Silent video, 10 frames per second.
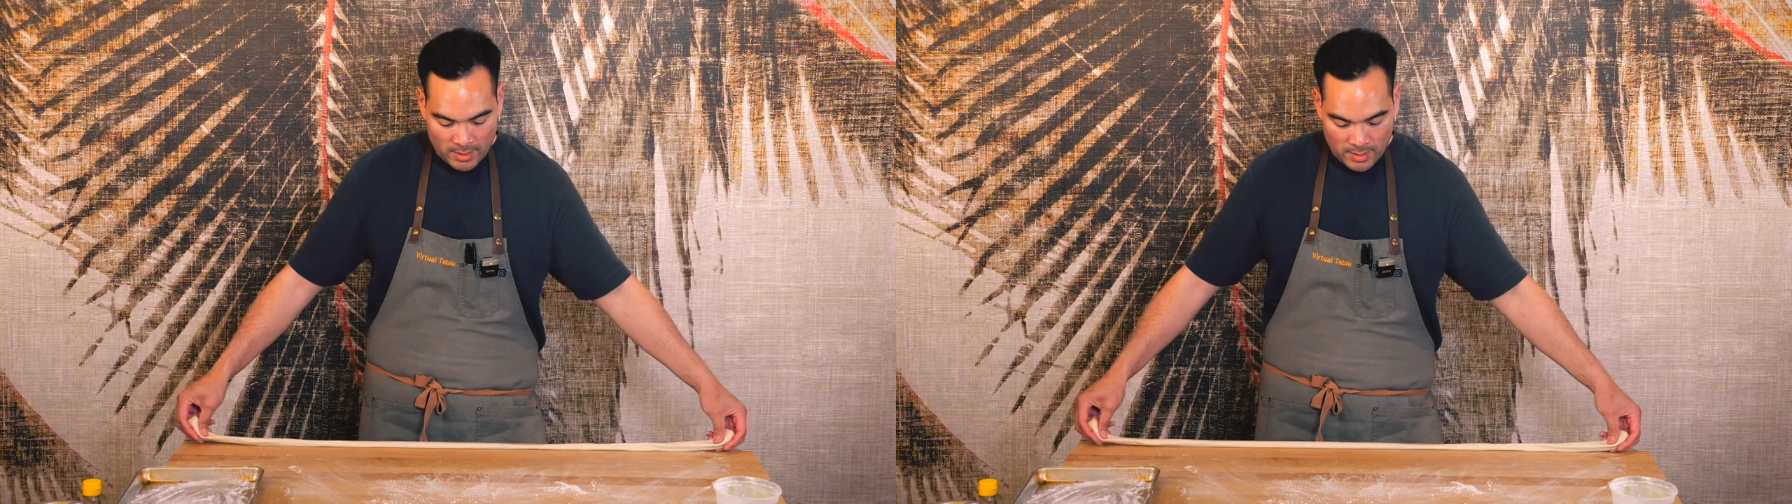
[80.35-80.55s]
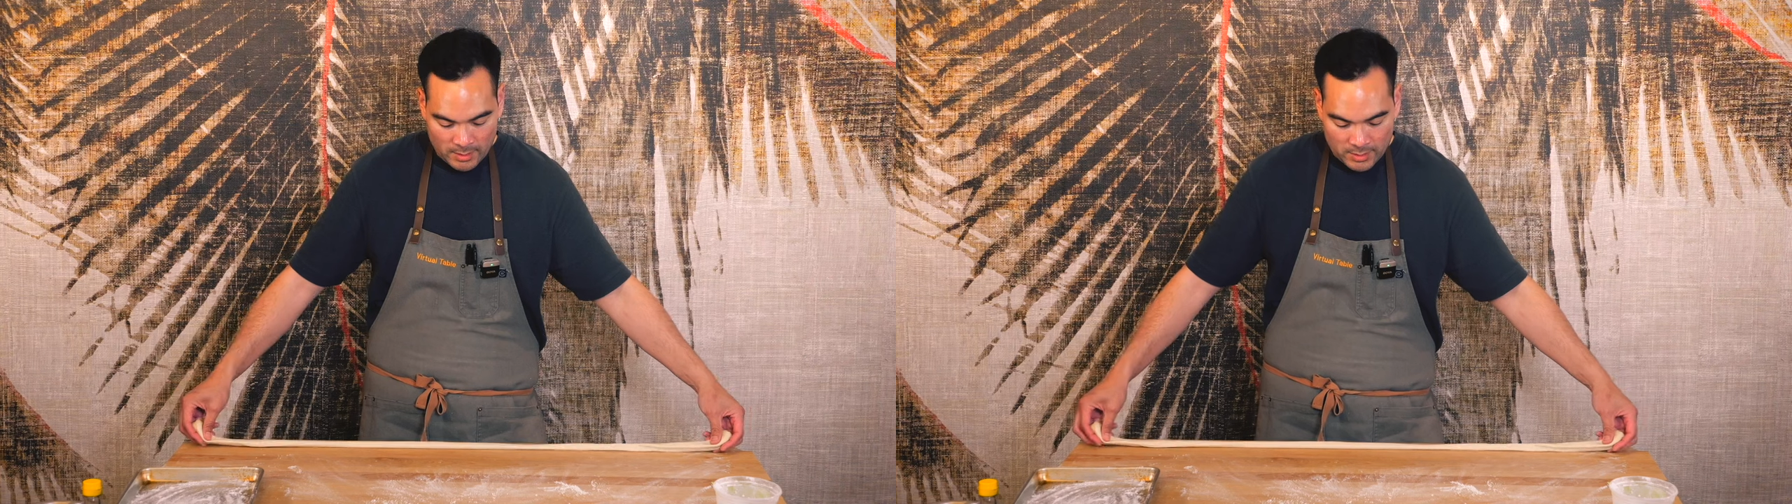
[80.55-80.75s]

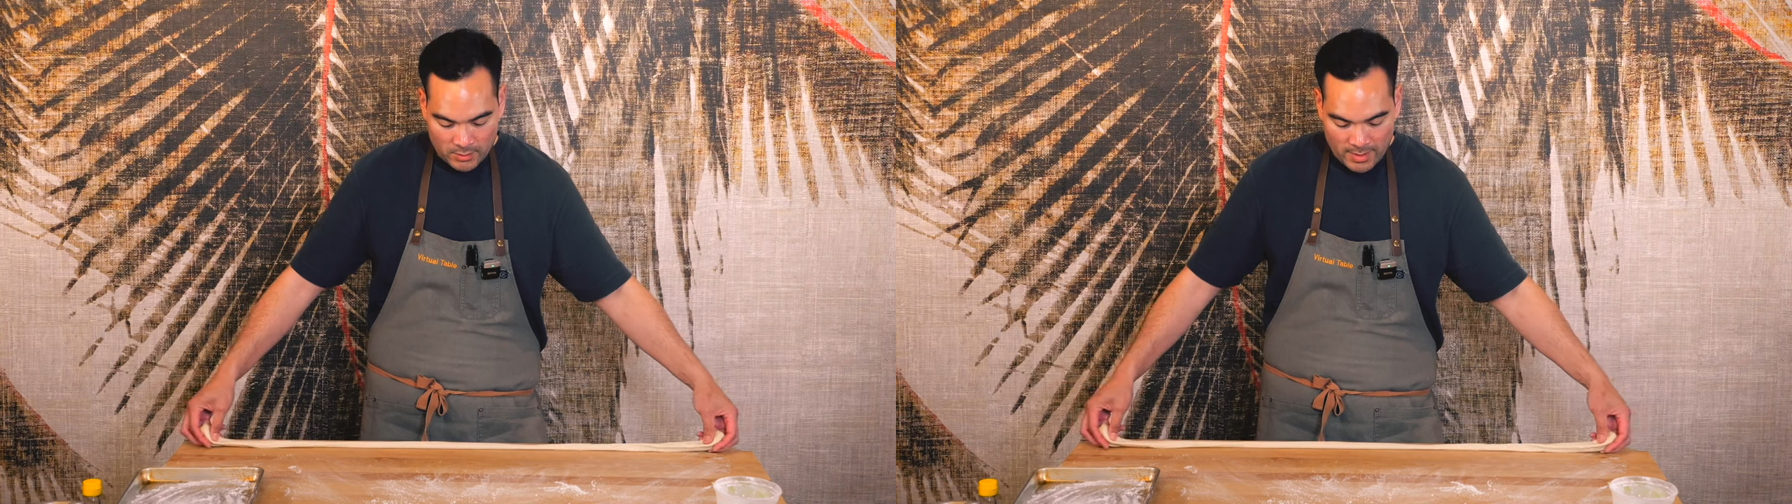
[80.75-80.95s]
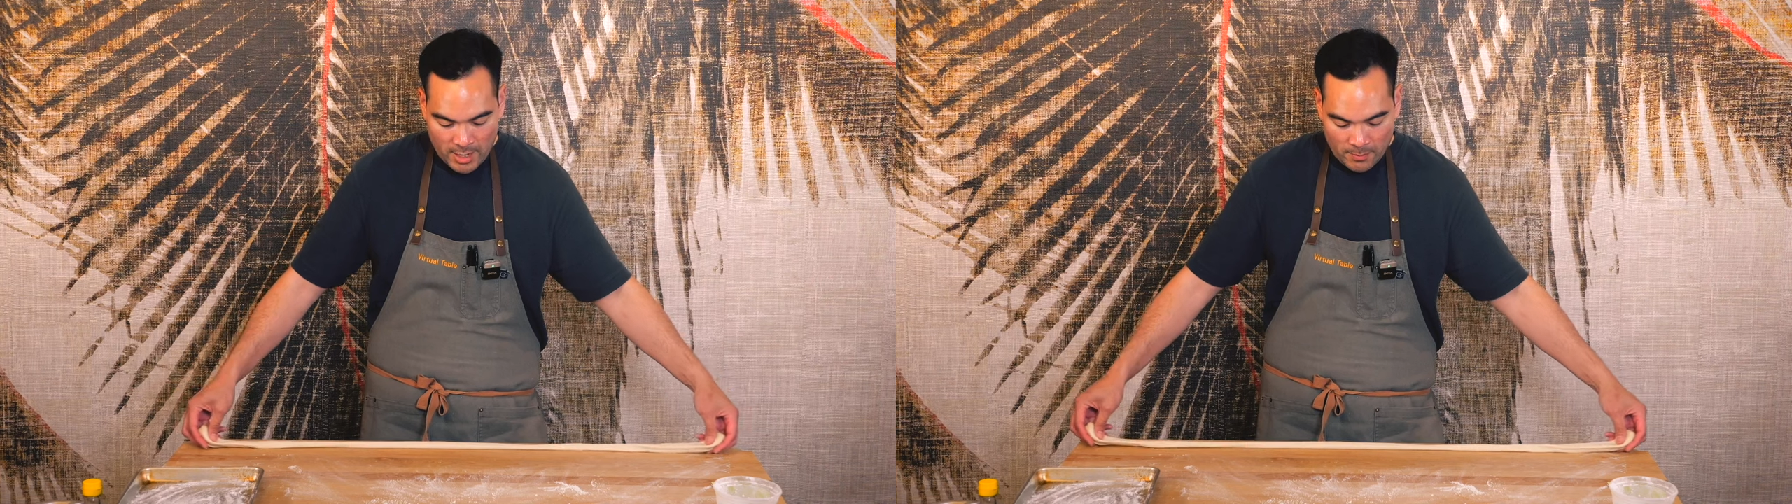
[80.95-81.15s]
And so
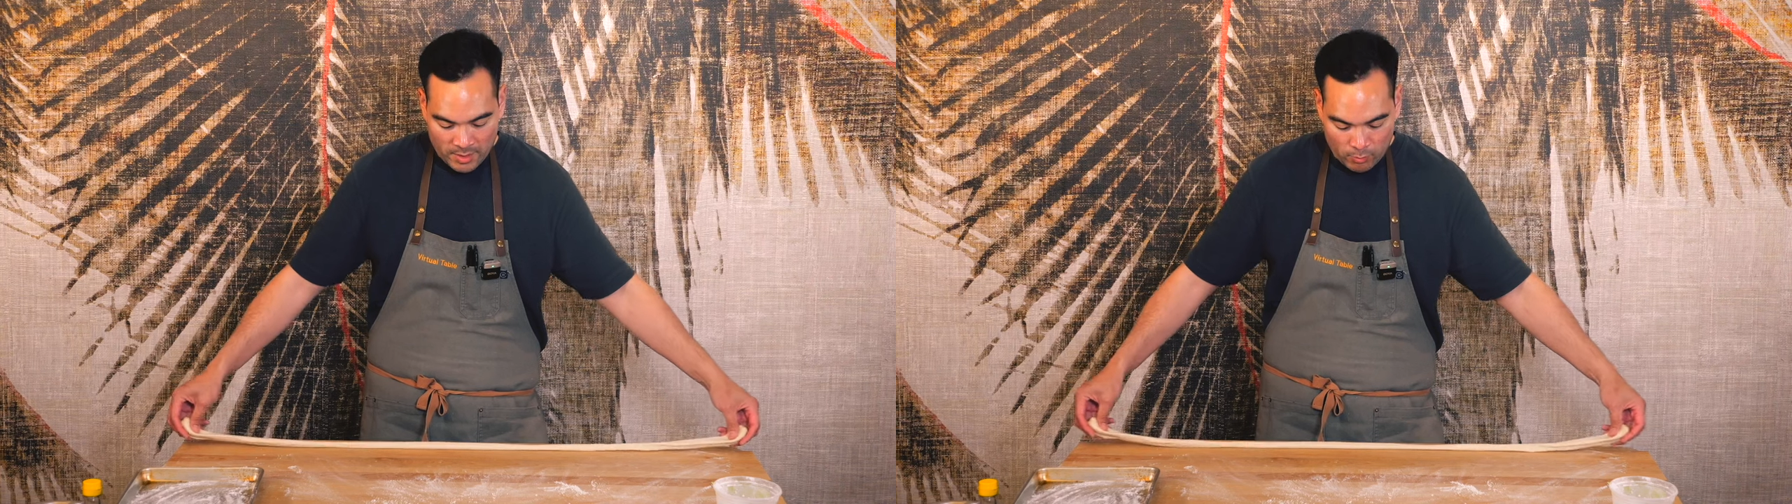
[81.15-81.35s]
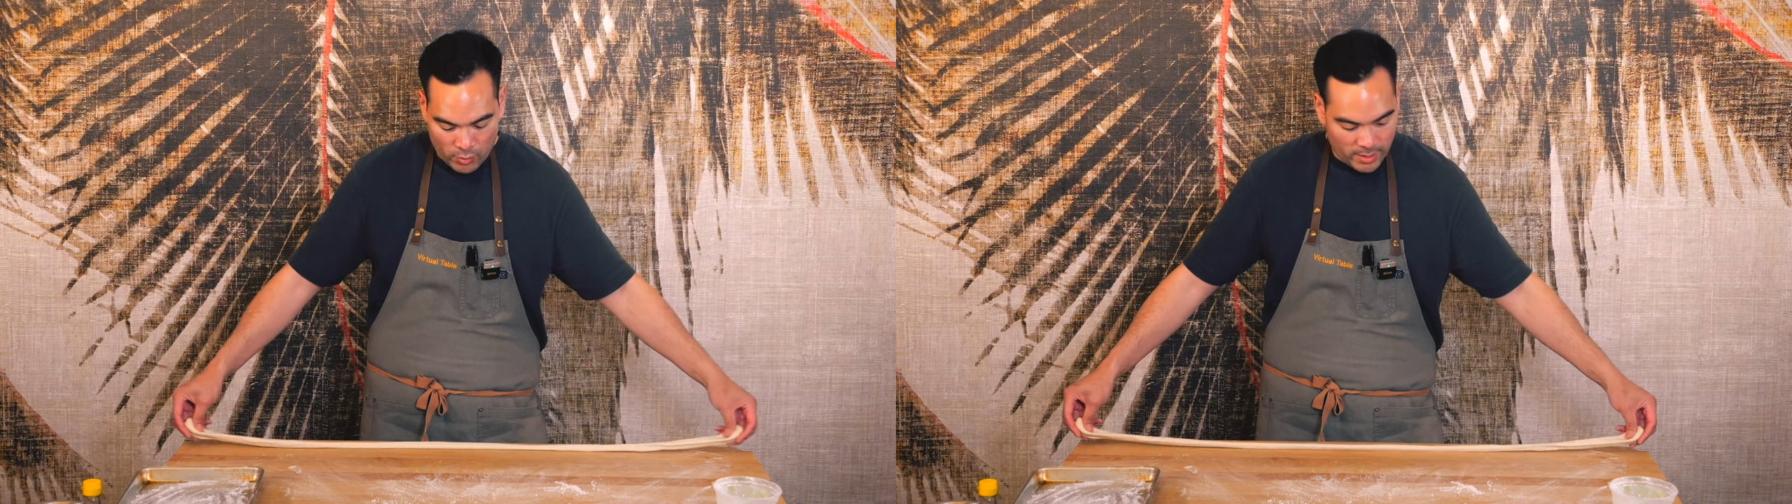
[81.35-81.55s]
now I'm
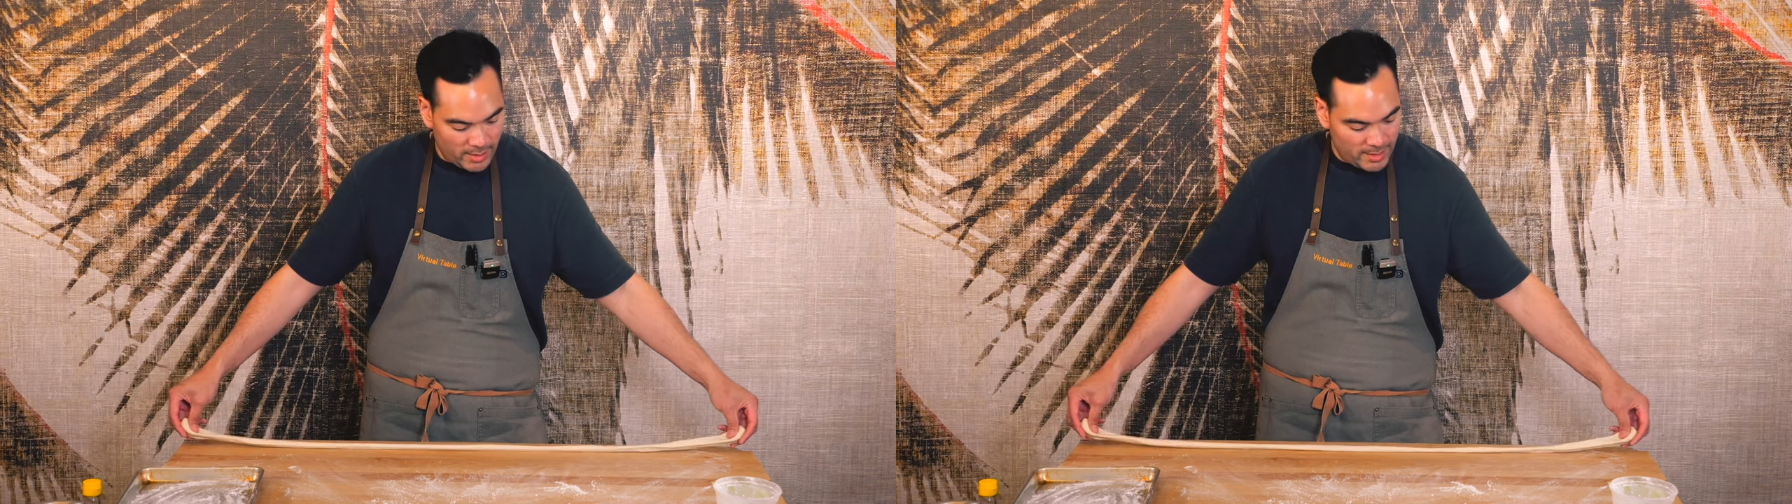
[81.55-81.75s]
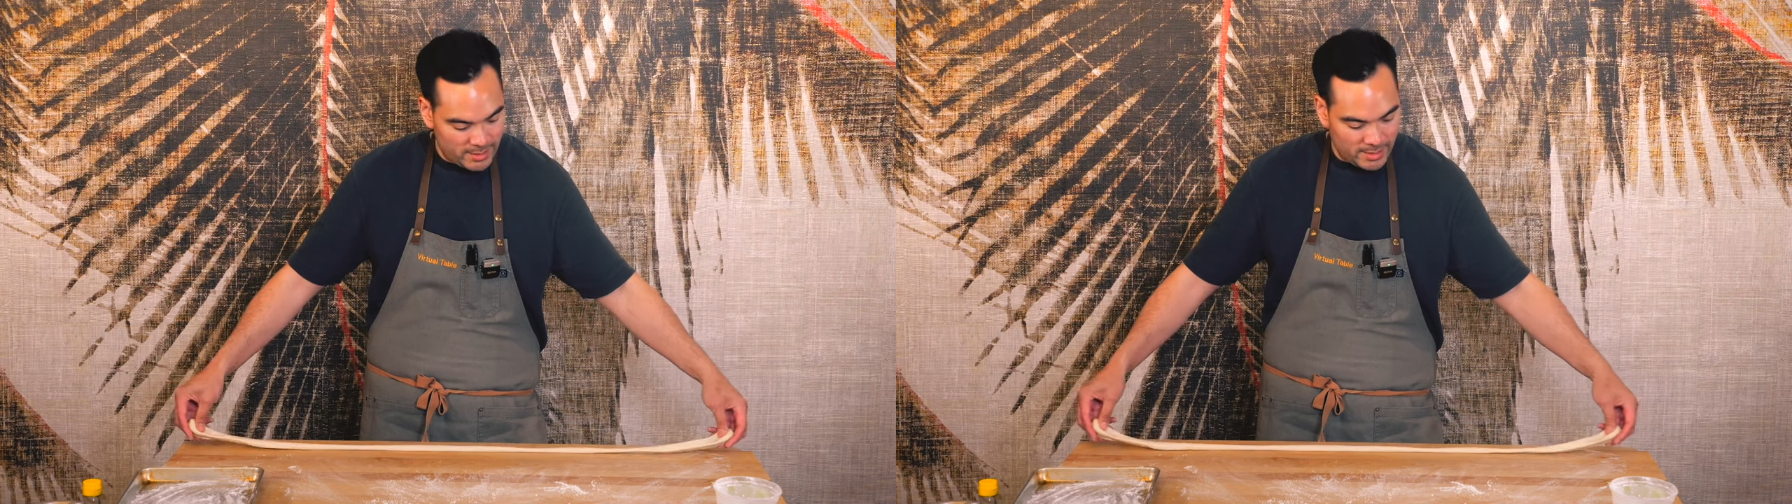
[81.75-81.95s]
gonna bring
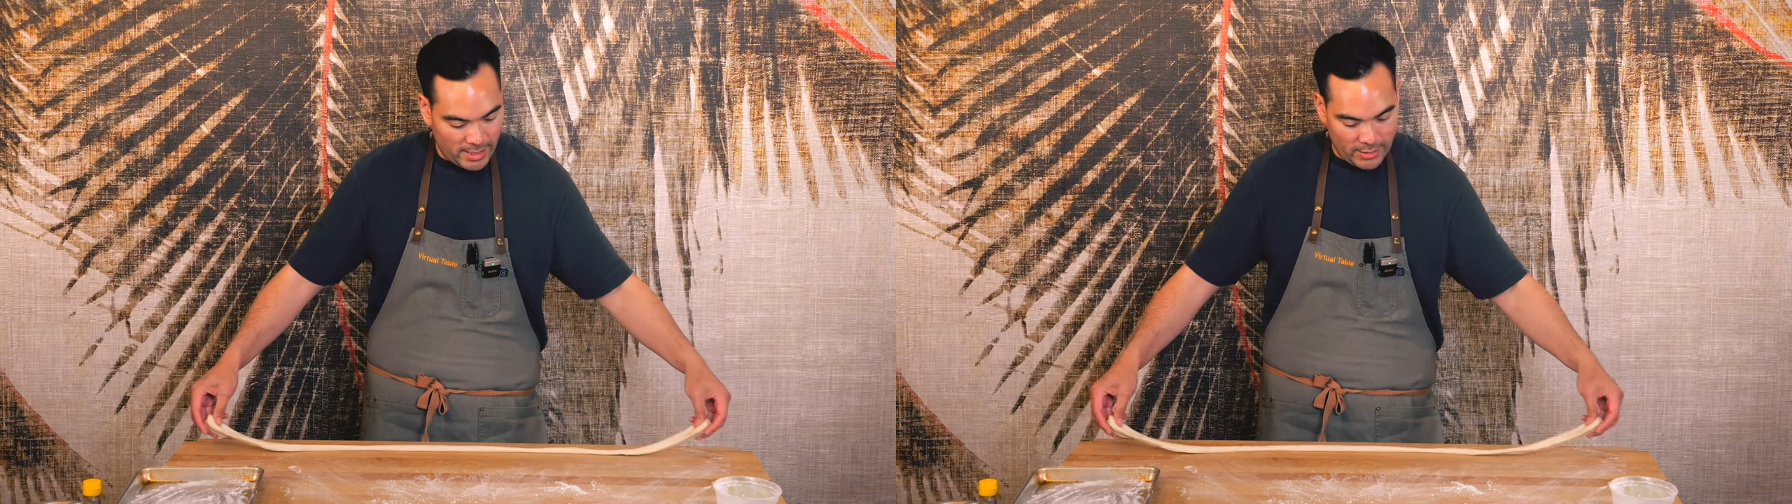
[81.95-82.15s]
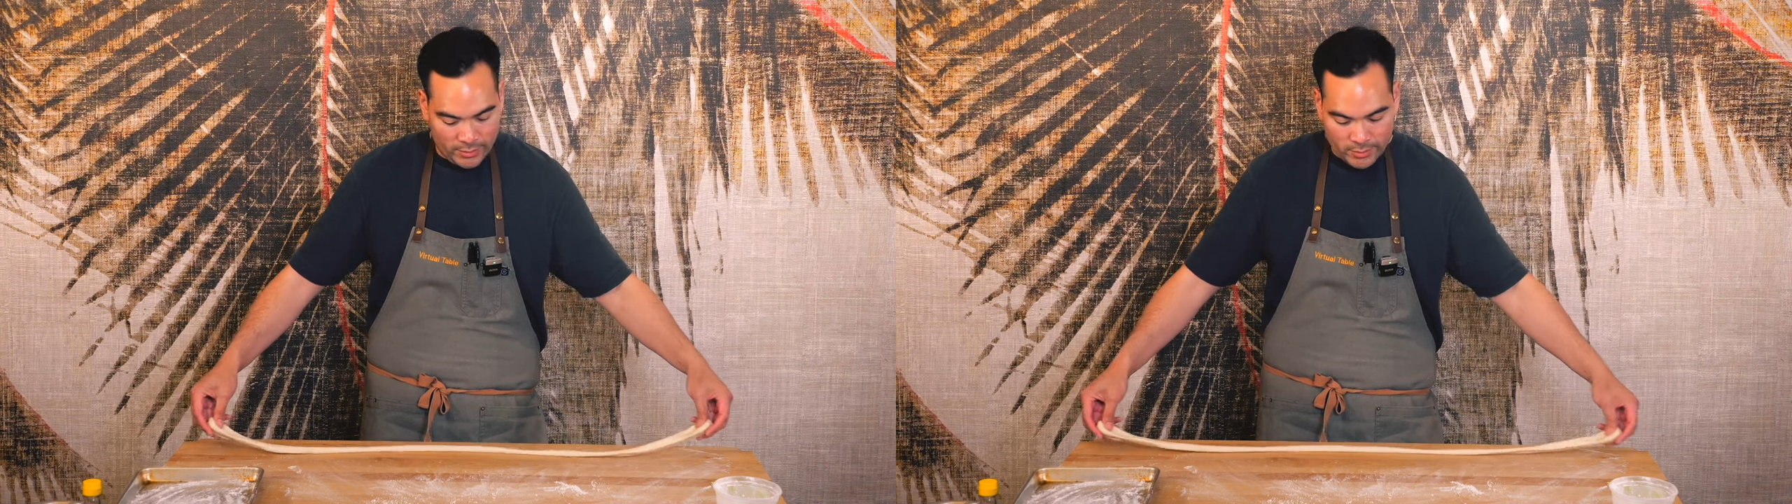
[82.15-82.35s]
these
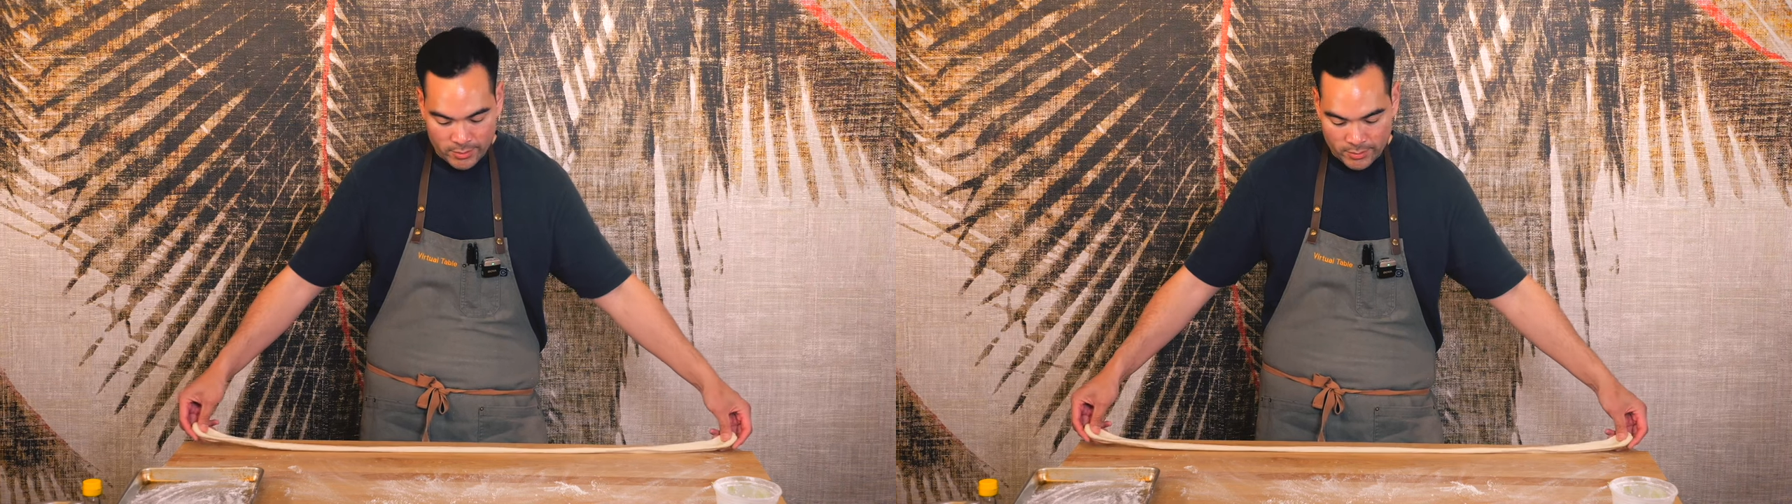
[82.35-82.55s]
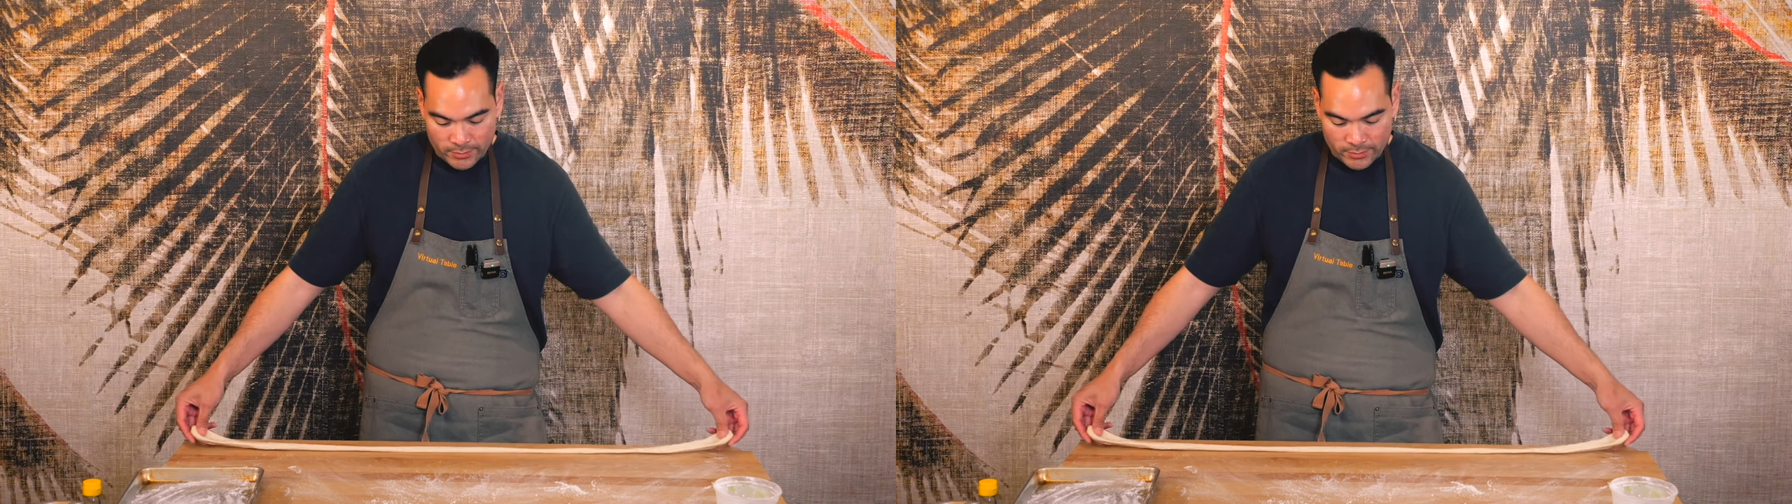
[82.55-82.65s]
together.